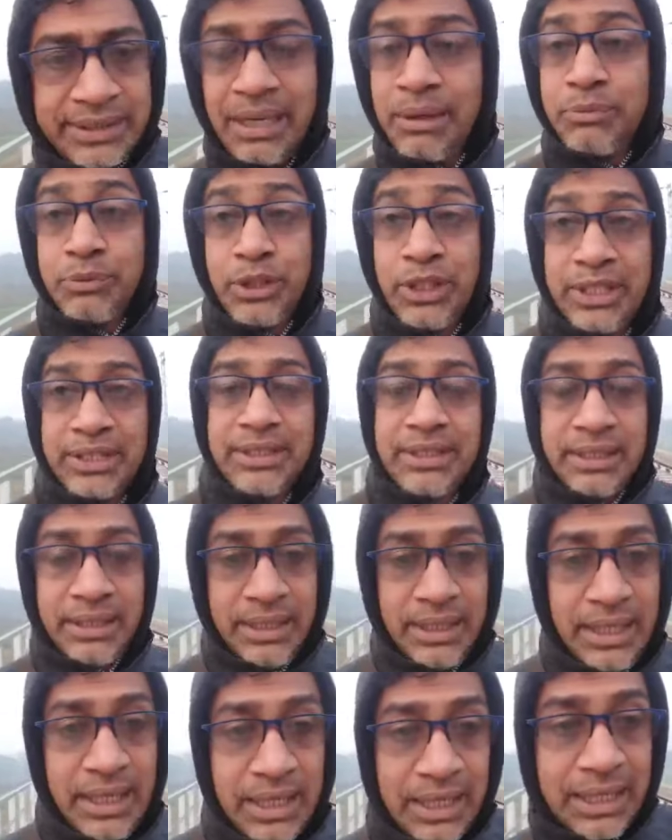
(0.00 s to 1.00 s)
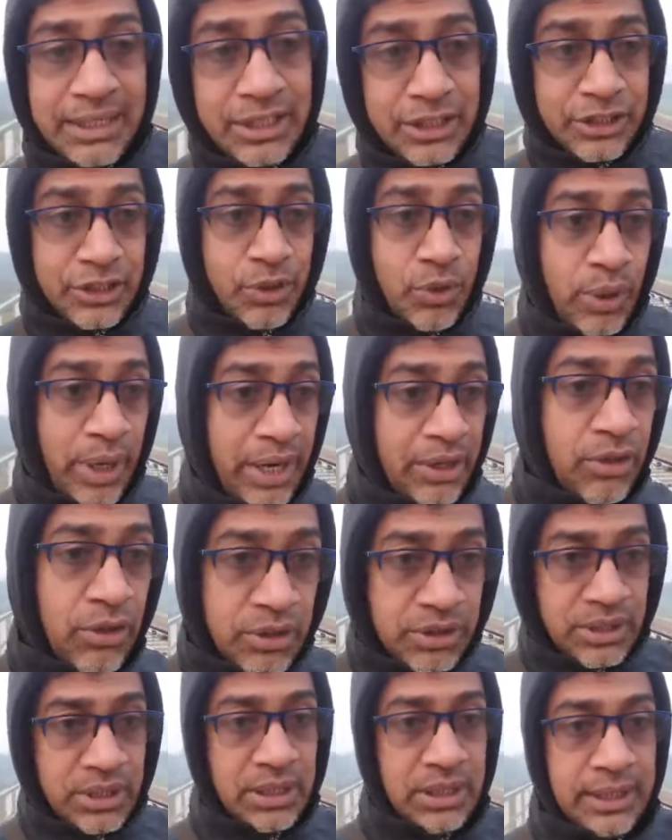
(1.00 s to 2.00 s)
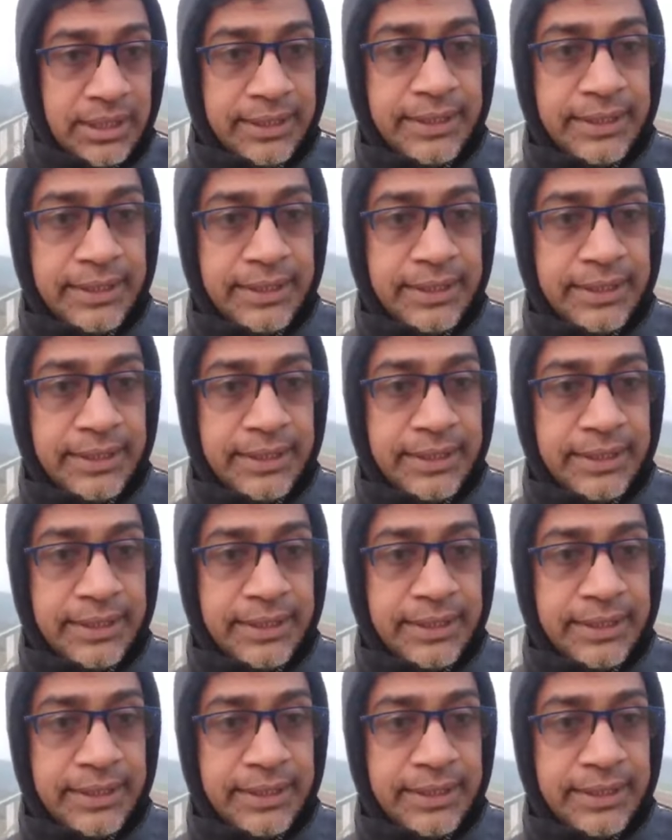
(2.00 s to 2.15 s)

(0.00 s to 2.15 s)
Subject like this. You cannot